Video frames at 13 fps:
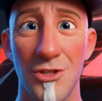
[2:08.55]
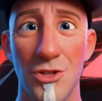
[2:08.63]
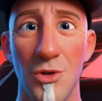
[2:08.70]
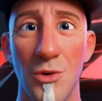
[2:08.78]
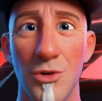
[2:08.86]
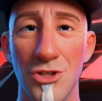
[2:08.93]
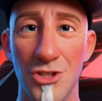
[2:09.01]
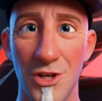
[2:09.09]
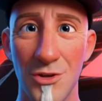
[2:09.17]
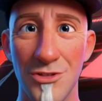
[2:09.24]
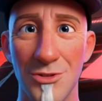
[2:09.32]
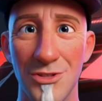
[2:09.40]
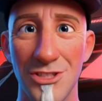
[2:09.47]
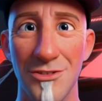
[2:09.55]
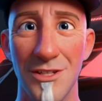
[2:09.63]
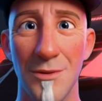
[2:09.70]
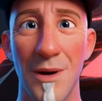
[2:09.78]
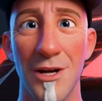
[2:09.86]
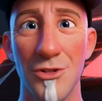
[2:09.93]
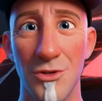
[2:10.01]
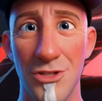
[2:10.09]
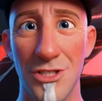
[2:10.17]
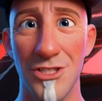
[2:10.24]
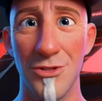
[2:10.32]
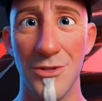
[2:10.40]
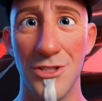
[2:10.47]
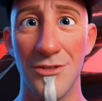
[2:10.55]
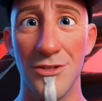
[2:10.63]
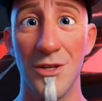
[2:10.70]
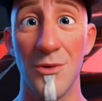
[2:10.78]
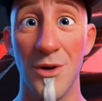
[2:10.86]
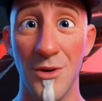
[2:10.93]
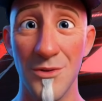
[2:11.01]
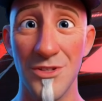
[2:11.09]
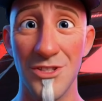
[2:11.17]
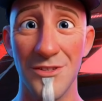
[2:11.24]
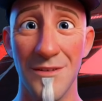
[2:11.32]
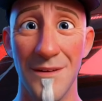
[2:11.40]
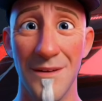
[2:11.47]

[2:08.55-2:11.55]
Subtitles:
Tools solve specific puzzles in specific rooms.